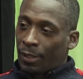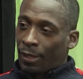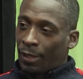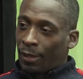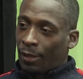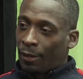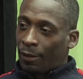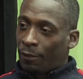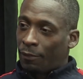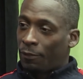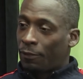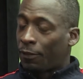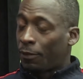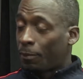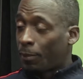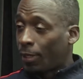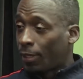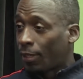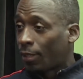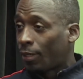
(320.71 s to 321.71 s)

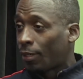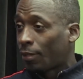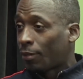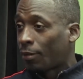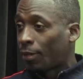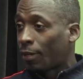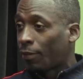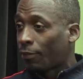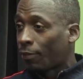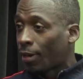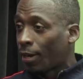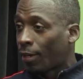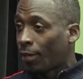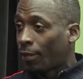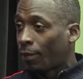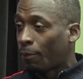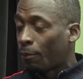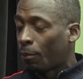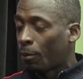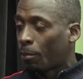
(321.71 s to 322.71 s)
filmmaking, creative
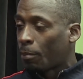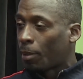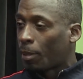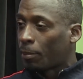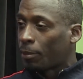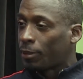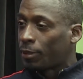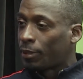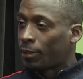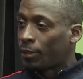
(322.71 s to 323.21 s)
writing, and book publishing.